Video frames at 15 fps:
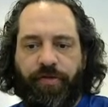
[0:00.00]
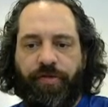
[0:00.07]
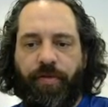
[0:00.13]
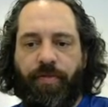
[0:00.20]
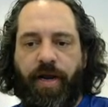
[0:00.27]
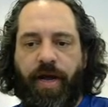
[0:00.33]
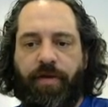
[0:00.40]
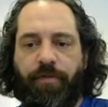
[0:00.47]
so I'm
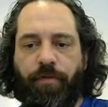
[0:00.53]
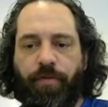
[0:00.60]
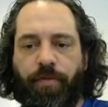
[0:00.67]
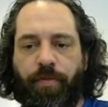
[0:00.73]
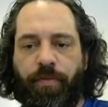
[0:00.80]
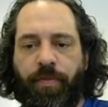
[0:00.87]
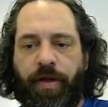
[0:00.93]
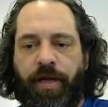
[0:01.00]
going to have a
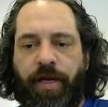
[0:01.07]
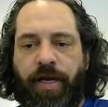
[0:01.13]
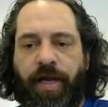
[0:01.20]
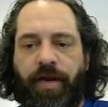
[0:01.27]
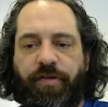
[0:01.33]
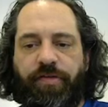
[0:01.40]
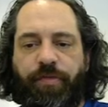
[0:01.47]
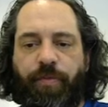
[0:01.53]
room,
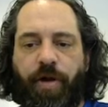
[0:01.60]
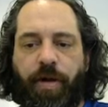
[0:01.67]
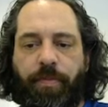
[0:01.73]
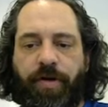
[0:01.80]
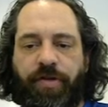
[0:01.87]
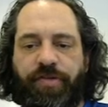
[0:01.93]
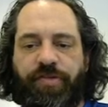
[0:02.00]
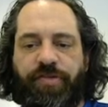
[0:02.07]
and this is where I'm
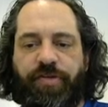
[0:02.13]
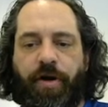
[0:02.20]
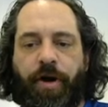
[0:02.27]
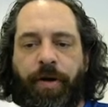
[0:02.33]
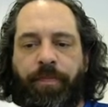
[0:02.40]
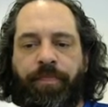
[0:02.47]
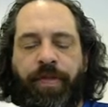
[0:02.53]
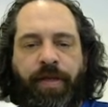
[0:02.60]
going to
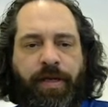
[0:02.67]
start.